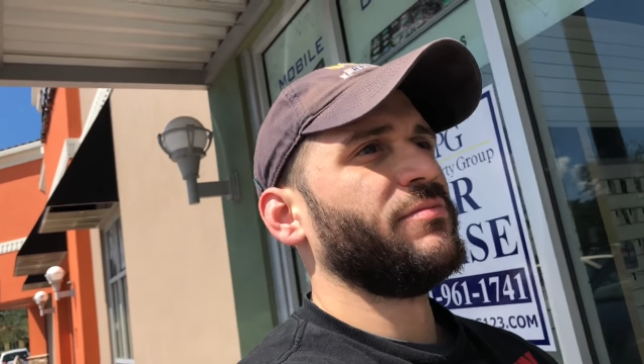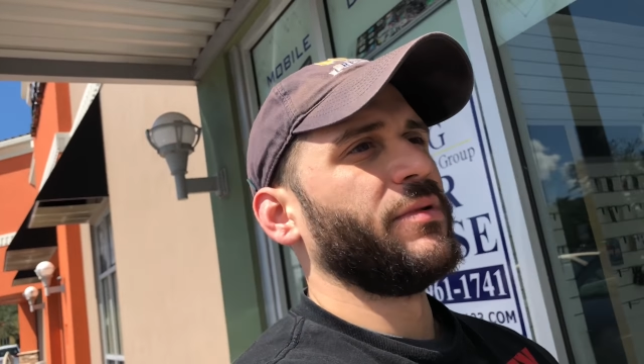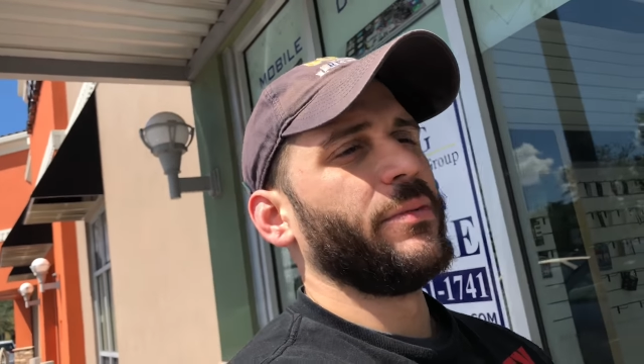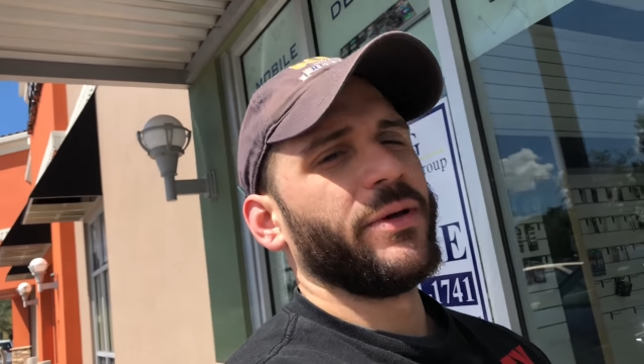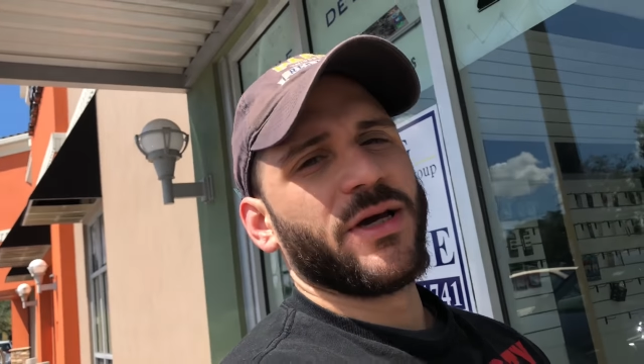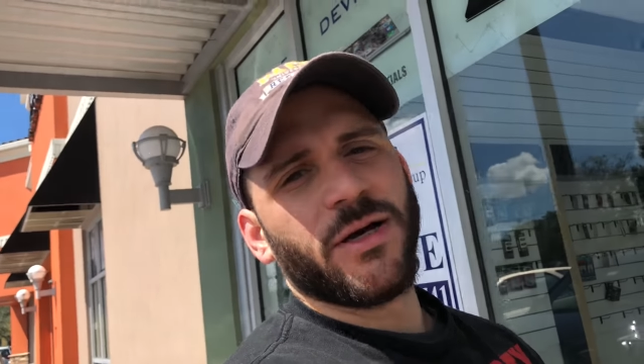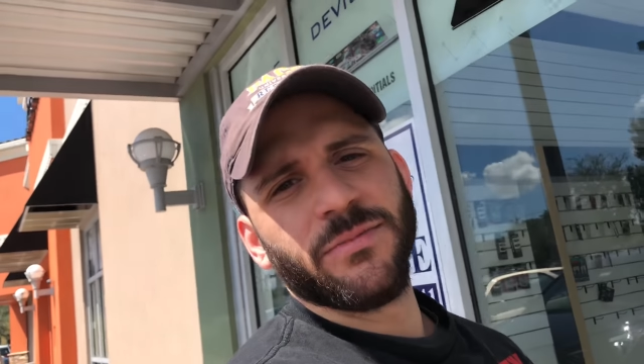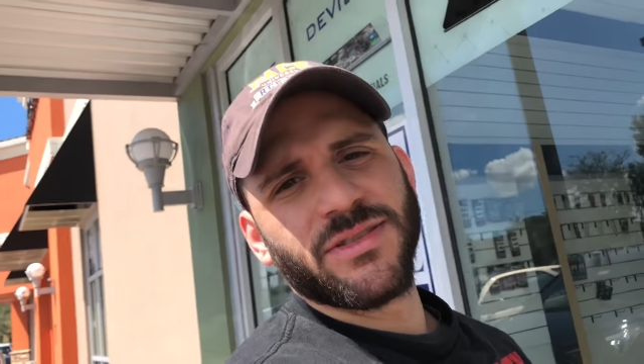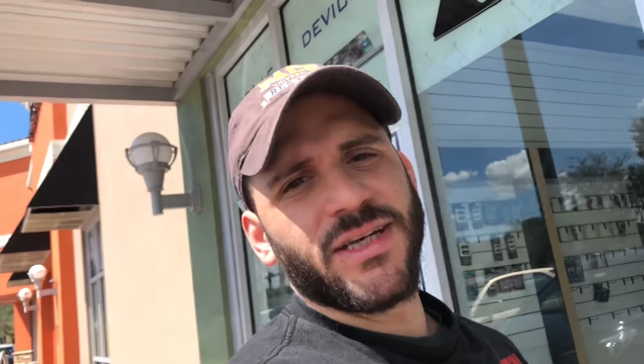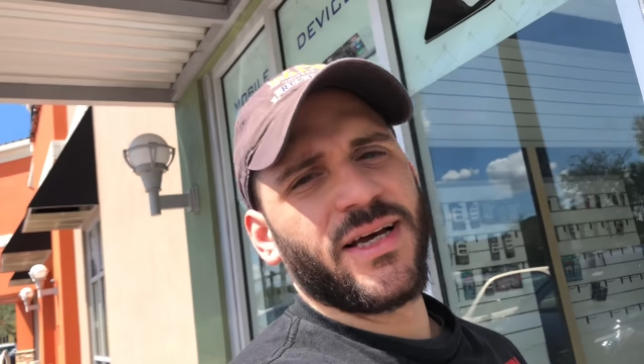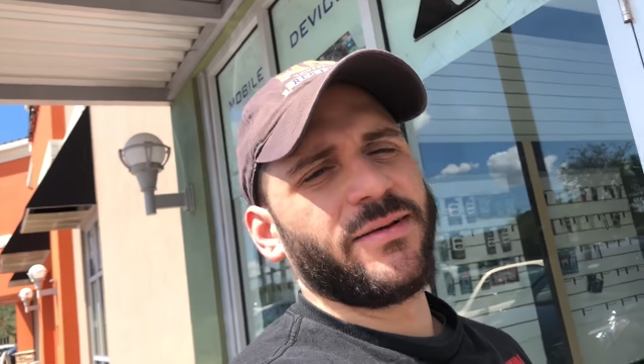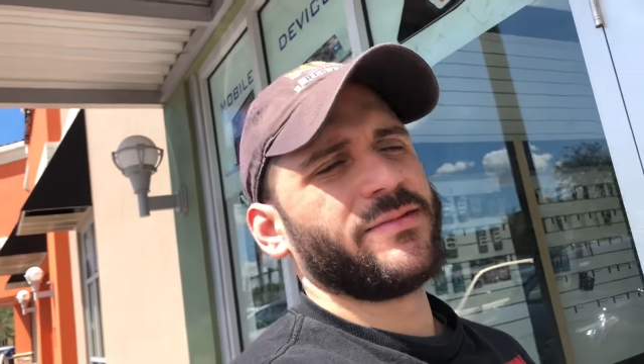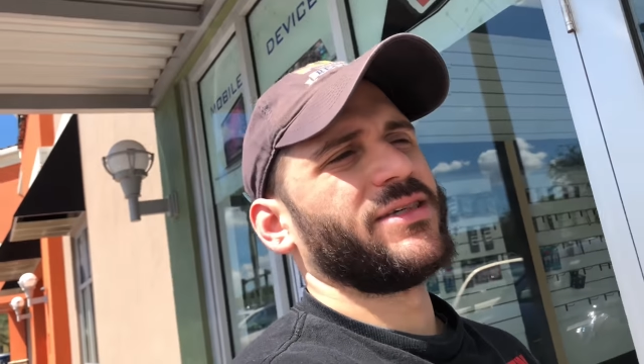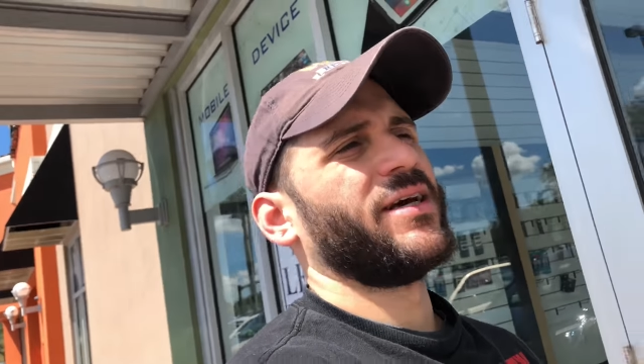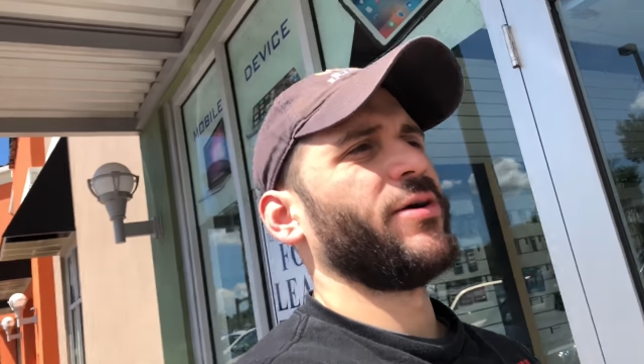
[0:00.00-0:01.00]
maybe come say
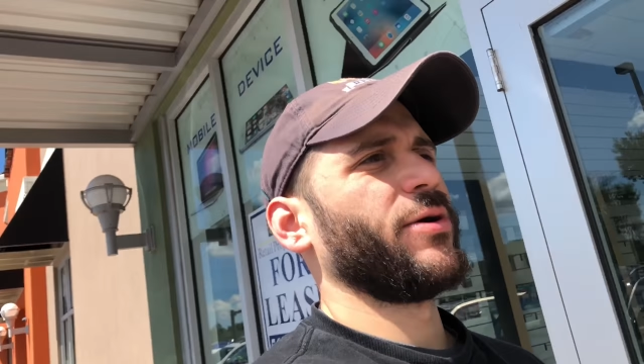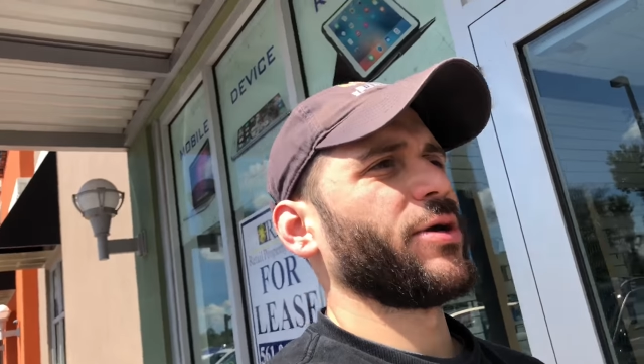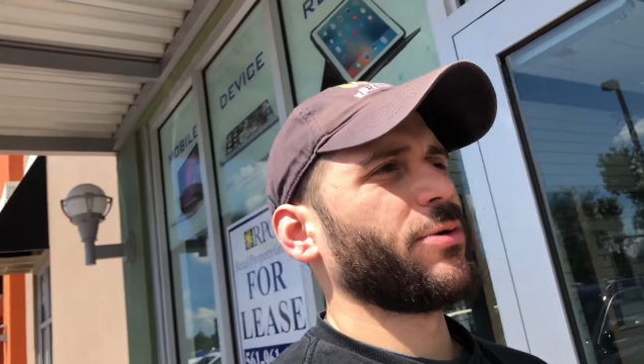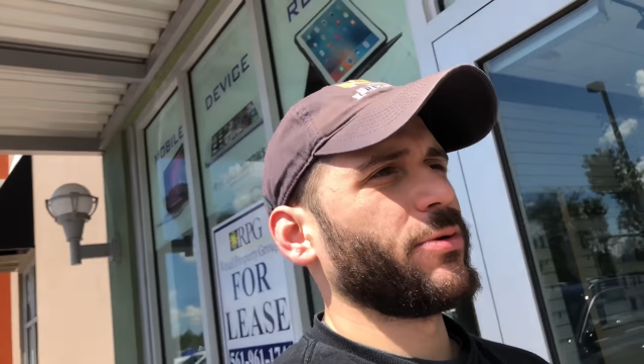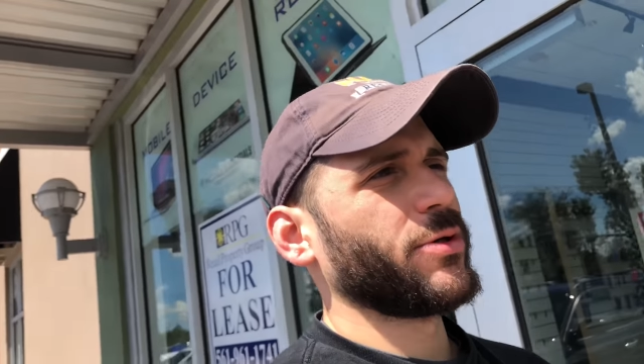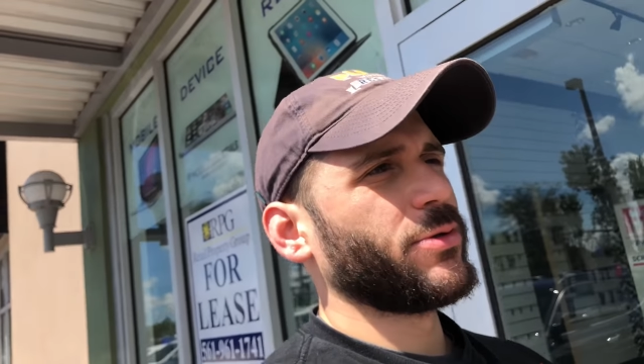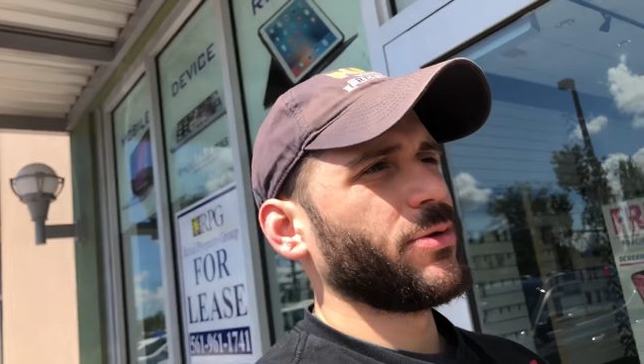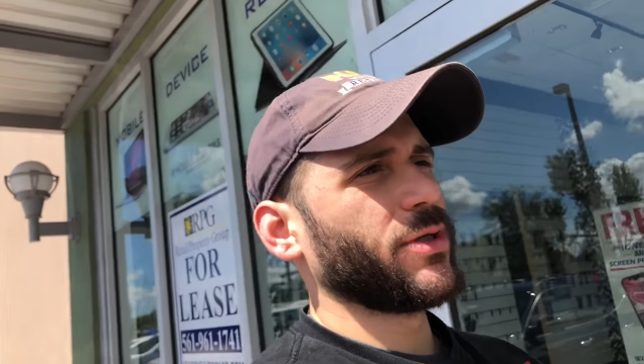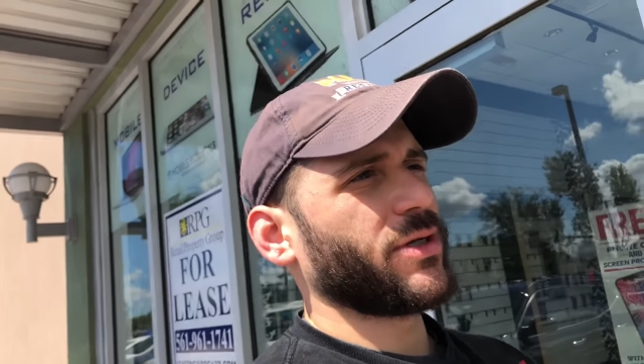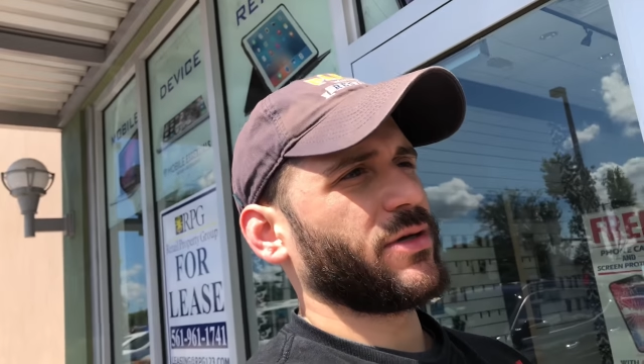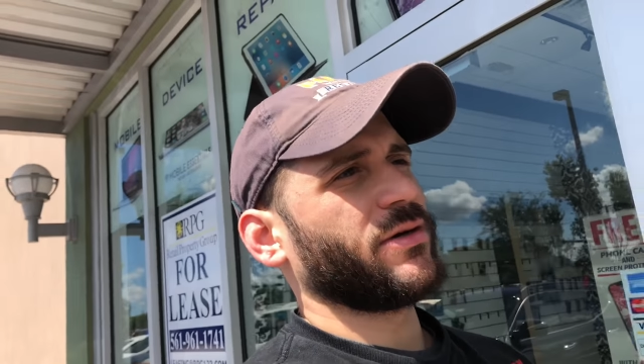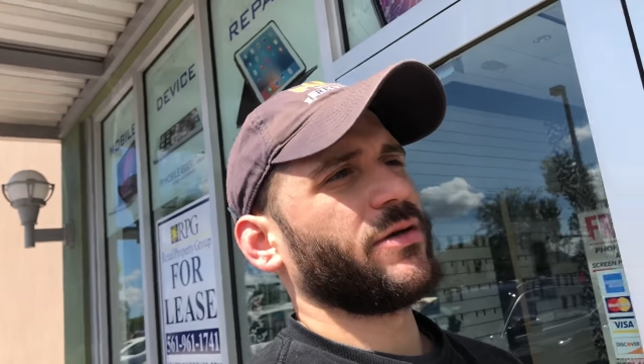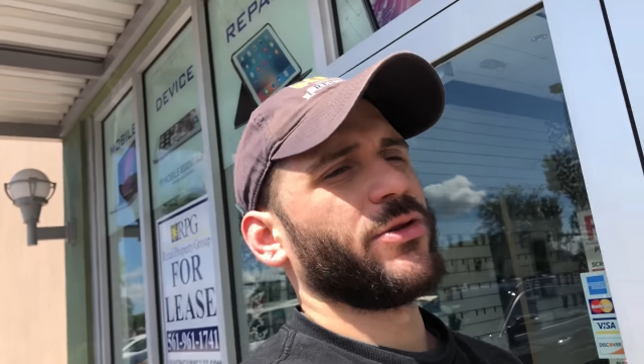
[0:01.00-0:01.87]
hi to Eric real quick.